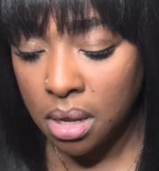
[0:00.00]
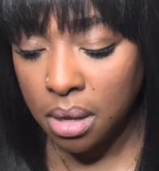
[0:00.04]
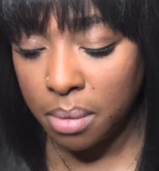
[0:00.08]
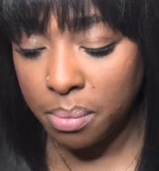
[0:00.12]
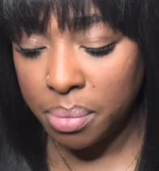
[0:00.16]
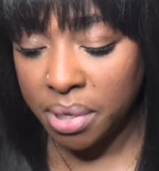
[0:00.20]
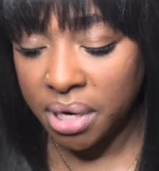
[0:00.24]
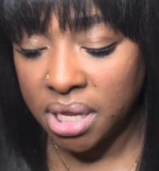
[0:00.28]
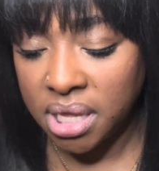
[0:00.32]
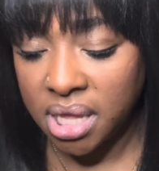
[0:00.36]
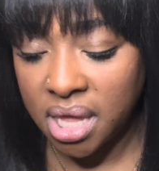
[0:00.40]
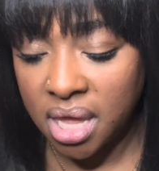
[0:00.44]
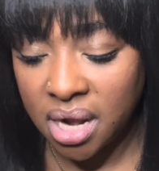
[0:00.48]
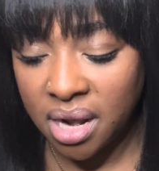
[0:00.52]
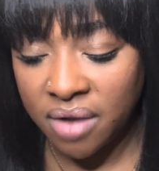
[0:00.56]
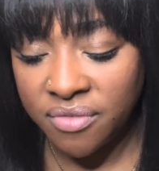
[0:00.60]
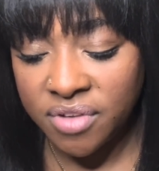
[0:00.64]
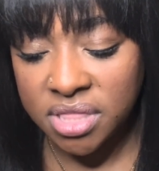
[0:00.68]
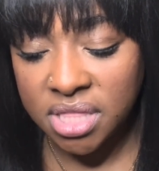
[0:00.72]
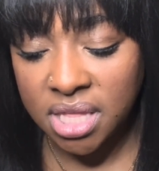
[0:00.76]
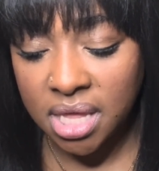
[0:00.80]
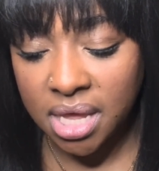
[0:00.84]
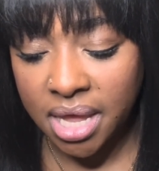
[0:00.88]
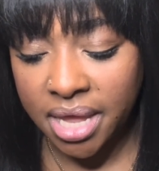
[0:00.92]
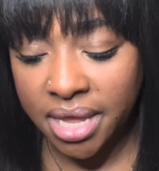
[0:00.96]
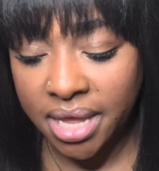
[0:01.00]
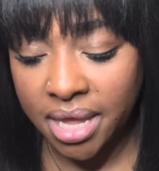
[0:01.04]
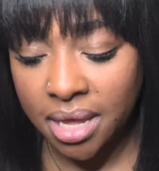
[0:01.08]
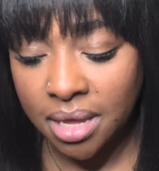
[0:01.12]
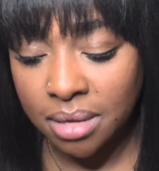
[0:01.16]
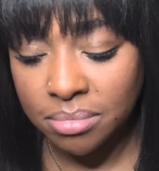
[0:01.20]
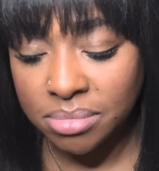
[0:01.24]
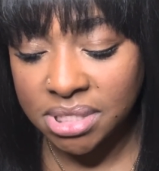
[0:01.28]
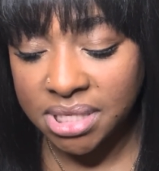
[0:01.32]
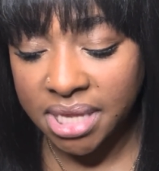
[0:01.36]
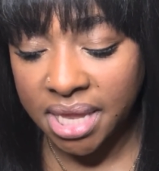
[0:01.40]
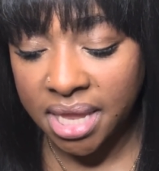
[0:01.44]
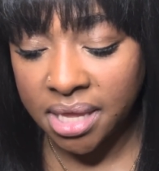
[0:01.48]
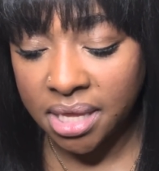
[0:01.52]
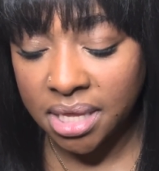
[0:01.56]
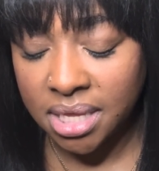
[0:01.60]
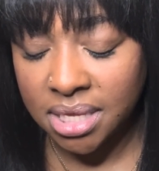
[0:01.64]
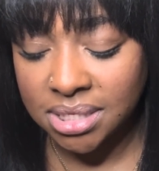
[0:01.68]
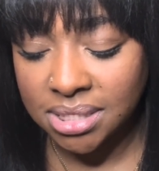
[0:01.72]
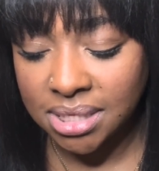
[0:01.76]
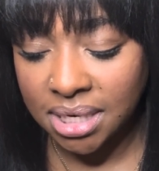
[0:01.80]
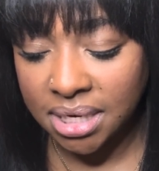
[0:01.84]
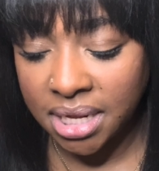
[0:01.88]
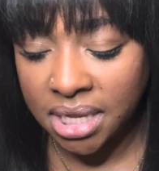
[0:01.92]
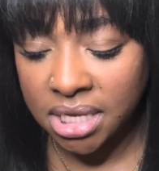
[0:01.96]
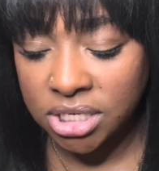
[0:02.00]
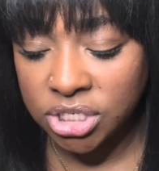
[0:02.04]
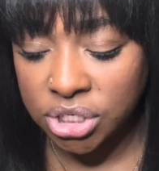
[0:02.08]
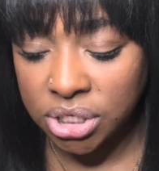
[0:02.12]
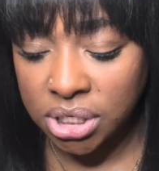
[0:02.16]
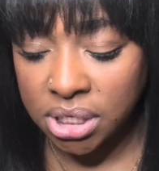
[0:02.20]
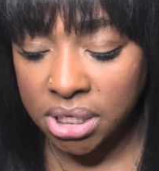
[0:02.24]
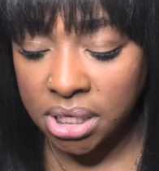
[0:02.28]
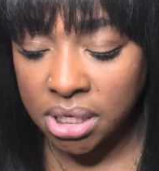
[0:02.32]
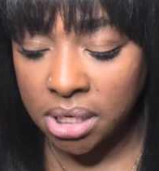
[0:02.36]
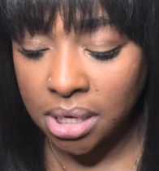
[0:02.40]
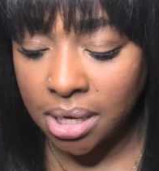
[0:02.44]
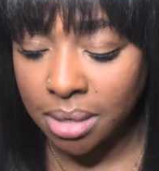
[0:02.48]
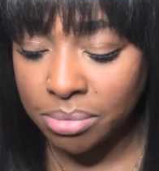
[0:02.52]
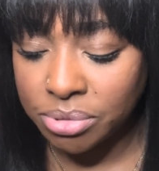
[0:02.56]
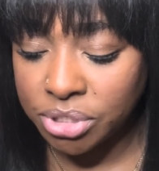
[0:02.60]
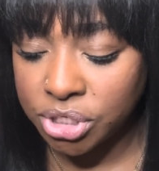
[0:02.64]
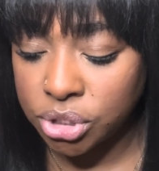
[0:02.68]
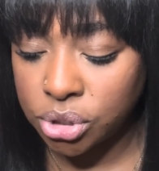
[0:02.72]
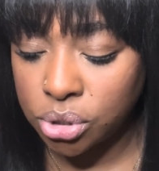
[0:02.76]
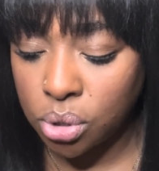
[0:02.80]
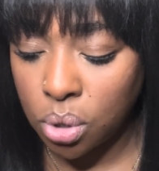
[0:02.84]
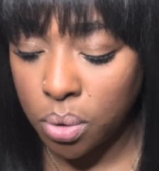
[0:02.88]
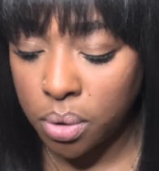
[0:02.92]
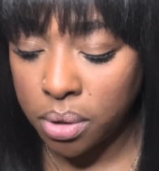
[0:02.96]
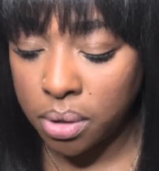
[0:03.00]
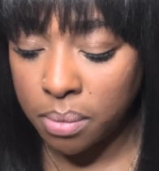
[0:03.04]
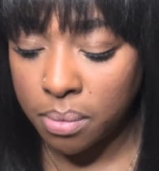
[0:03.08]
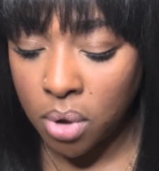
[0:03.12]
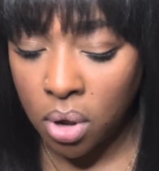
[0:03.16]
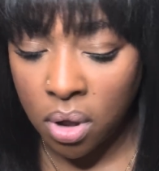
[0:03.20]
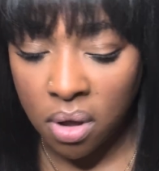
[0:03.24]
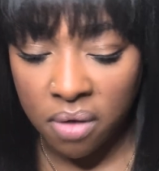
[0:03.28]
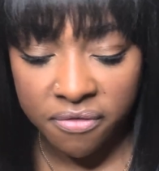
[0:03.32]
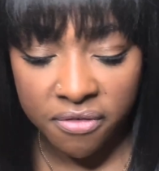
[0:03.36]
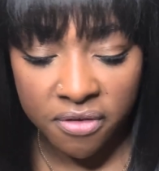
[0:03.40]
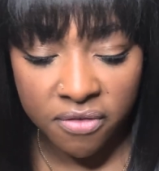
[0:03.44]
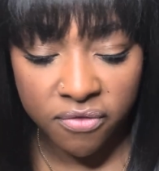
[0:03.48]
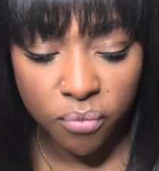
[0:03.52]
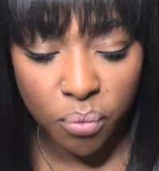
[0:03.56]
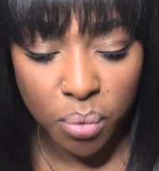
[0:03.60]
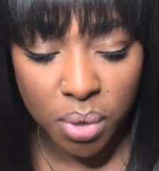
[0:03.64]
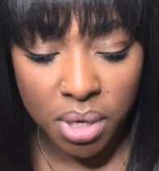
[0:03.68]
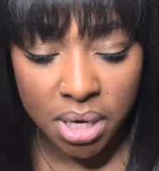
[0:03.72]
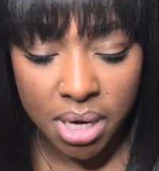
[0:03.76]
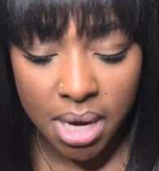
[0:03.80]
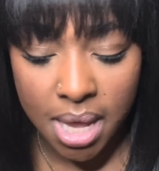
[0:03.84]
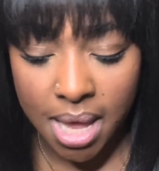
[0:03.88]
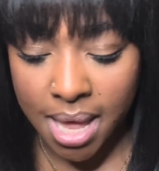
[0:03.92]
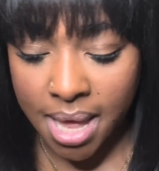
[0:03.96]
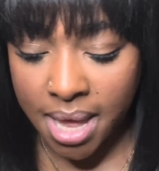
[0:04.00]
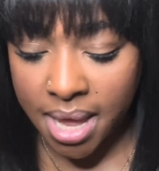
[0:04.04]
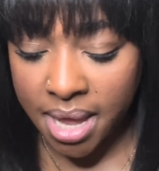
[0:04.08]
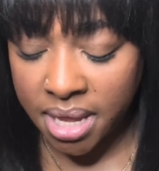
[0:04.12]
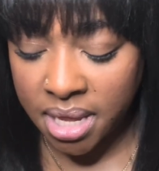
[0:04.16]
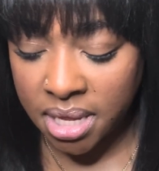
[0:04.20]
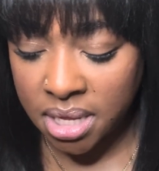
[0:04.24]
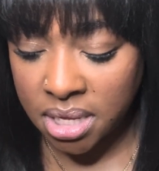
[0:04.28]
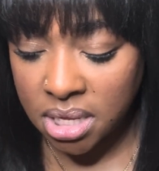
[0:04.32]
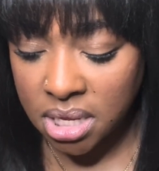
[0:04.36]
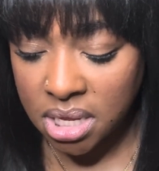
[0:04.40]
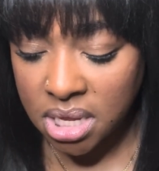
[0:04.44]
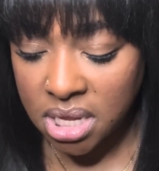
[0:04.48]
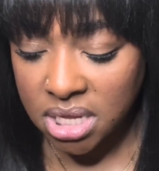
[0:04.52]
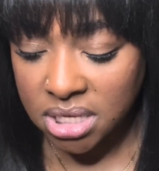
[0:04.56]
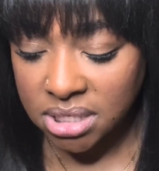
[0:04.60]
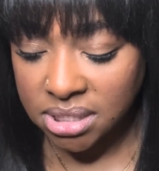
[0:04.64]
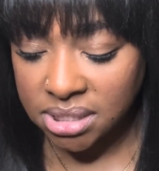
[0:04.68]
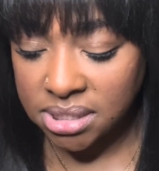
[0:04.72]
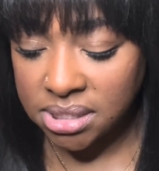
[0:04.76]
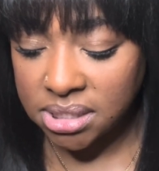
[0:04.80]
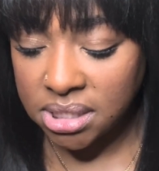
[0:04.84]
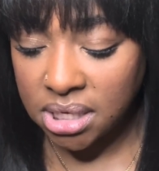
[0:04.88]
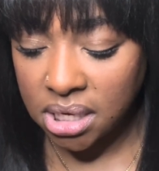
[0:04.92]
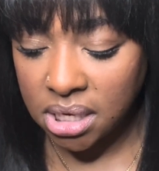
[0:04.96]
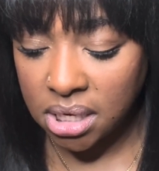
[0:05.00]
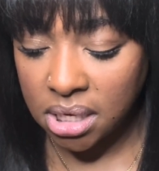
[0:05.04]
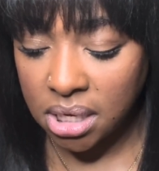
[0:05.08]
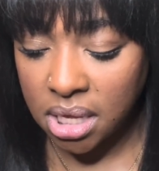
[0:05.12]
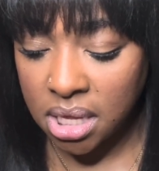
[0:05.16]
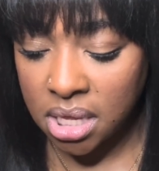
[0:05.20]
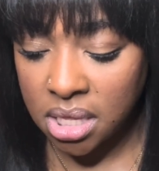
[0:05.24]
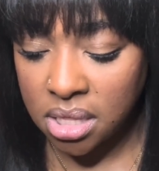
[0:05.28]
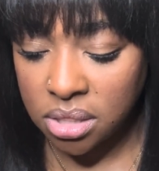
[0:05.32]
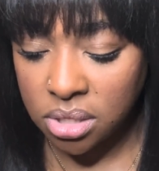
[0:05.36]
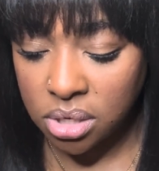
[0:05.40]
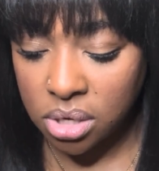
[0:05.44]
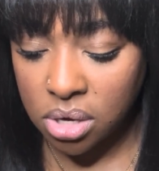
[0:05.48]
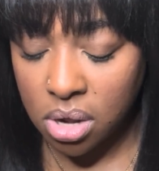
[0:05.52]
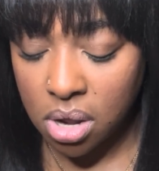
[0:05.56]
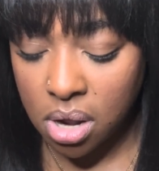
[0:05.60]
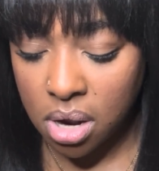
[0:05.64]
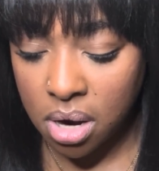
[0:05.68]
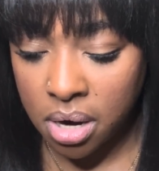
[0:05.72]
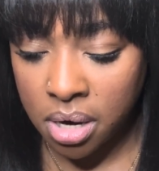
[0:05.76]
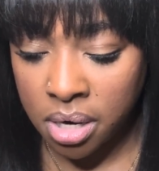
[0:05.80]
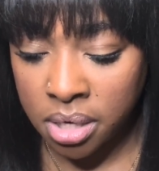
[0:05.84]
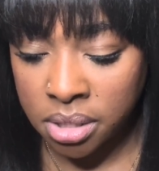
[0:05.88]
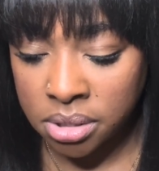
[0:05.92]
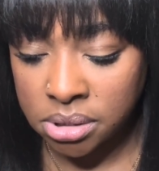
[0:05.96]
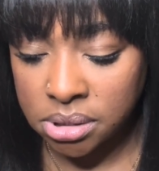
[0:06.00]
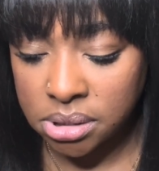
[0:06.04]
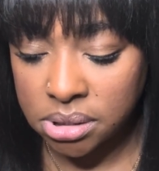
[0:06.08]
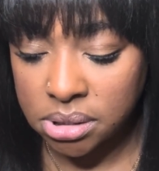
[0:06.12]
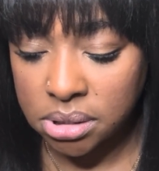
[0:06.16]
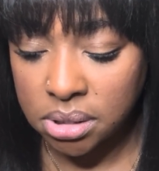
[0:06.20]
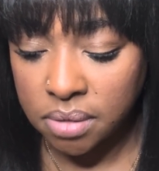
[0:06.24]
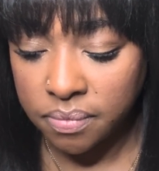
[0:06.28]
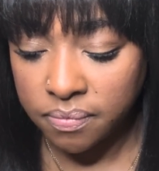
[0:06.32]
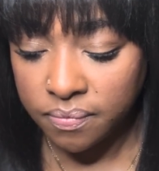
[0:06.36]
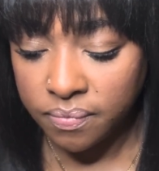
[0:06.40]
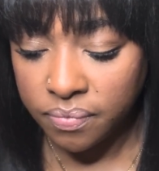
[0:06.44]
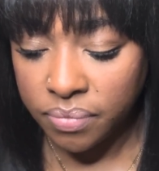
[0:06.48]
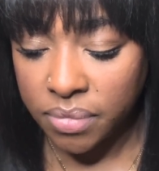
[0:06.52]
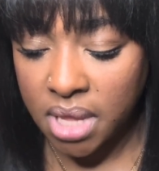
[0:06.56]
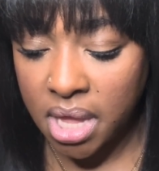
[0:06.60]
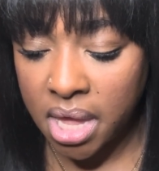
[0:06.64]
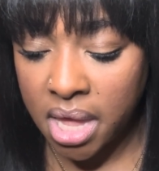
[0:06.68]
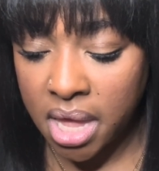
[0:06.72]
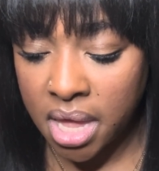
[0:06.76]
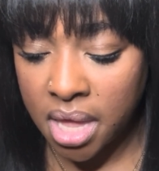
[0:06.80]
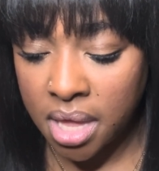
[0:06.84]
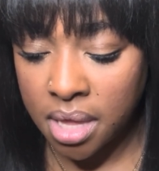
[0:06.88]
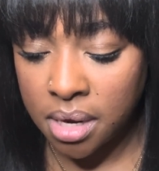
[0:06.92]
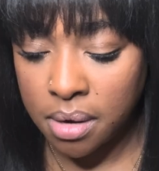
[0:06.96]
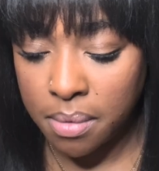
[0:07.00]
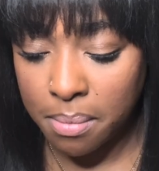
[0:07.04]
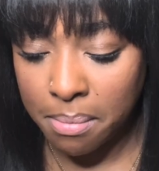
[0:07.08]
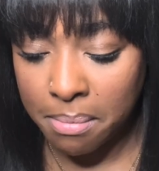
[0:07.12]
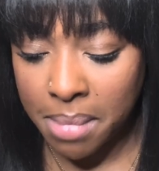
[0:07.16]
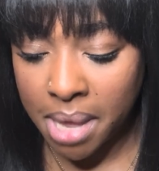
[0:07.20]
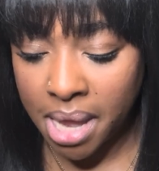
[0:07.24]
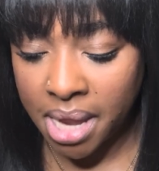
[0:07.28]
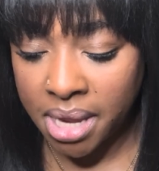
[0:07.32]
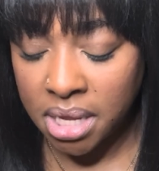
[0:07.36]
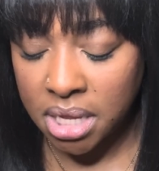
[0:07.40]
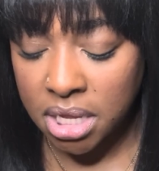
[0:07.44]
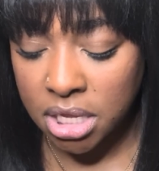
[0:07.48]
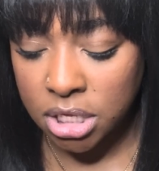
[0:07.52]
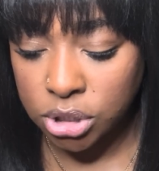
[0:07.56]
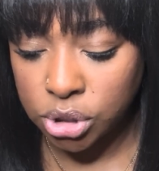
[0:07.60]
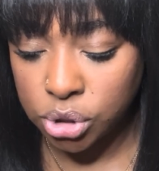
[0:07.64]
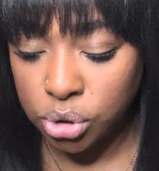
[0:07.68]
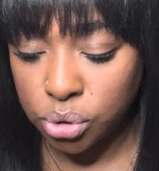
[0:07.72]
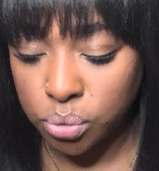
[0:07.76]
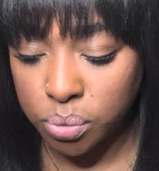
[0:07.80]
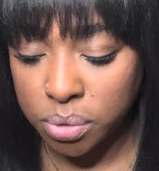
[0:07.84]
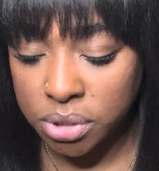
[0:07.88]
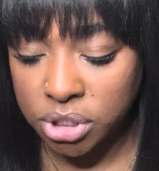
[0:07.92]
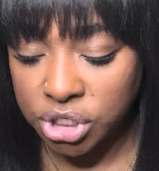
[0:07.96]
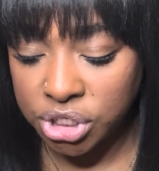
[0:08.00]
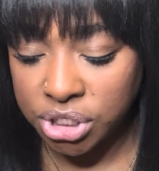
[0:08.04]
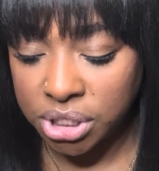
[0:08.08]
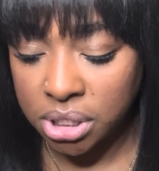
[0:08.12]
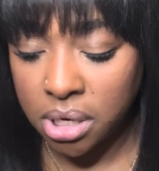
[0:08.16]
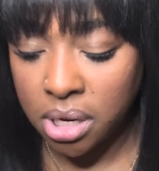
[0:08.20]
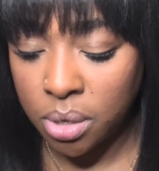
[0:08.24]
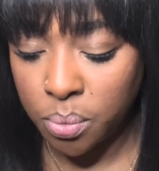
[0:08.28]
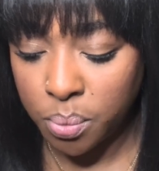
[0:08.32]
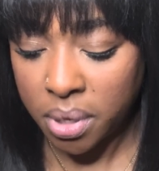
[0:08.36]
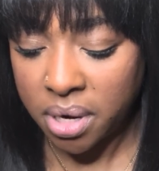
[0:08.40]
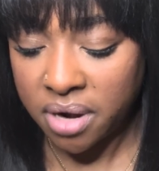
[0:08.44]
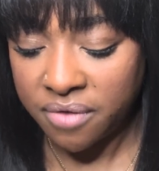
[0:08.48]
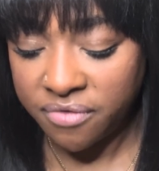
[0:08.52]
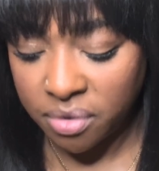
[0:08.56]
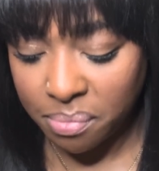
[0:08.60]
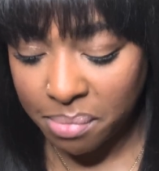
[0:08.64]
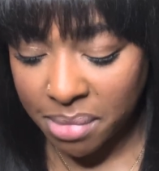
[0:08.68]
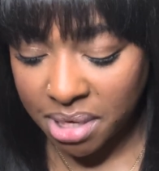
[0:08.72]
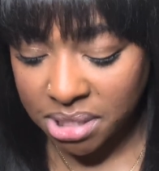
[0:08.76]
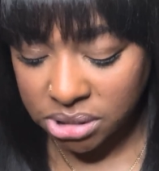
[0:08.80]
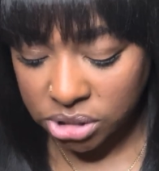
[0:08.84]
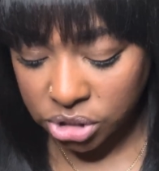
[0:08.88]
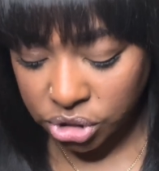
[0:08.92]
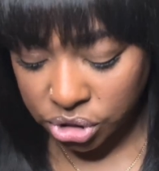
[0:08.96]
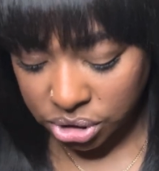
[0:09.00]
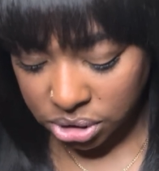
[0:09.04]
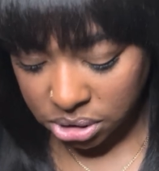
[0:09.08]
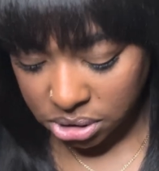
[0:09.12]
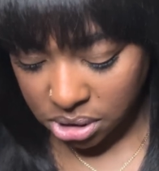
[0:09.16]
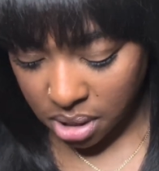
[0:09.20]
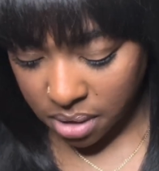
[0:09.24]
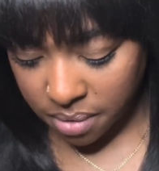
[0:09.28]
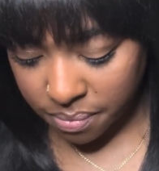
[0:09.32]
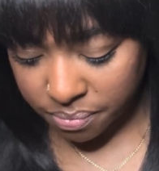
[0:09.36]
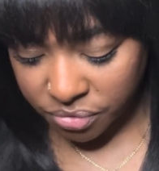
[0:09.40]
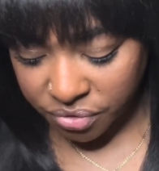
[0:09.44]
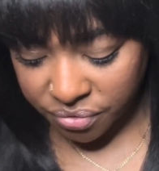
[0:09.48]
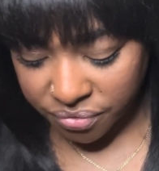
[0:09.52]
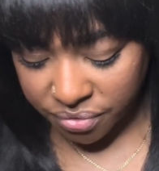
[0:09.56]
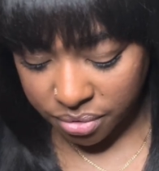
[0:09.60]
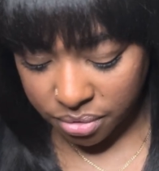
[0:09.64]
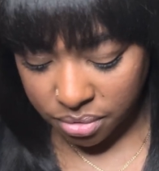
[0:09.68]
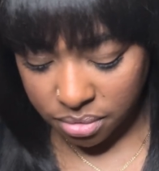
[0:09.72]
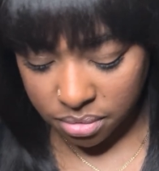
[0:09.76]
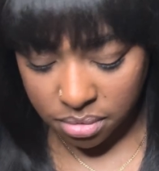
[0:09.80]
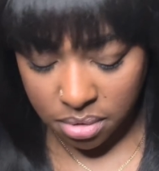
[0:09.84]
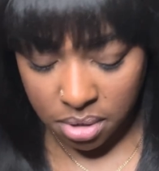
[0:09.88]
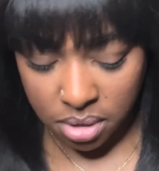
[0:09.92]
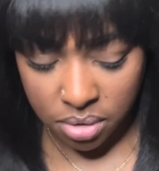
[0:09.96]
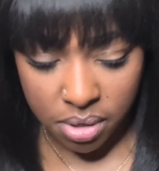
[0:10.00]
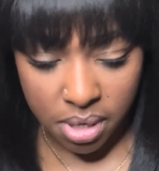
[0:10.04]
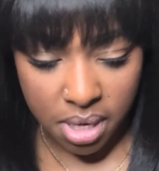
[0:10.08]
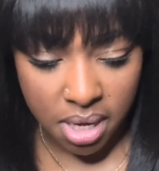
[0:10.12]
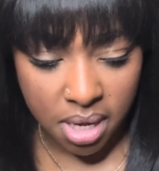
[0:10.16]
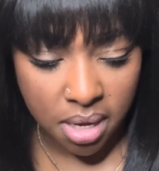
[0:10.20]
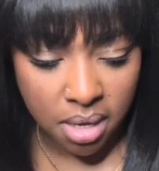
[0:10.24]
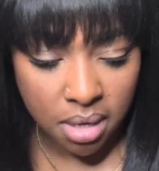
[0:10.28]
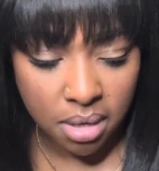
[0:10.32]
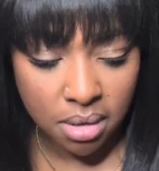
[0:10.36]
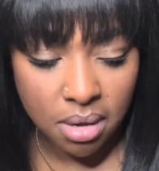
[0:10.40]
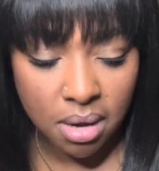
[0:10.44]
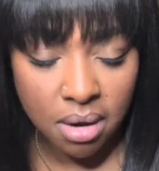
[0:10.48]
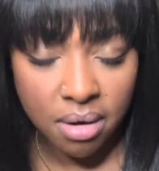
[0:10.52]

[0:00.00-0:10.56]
But again, everything I am saying is allegedly. I'm just going off of what I see in the cards and my intuition and whatever messages come through, okay?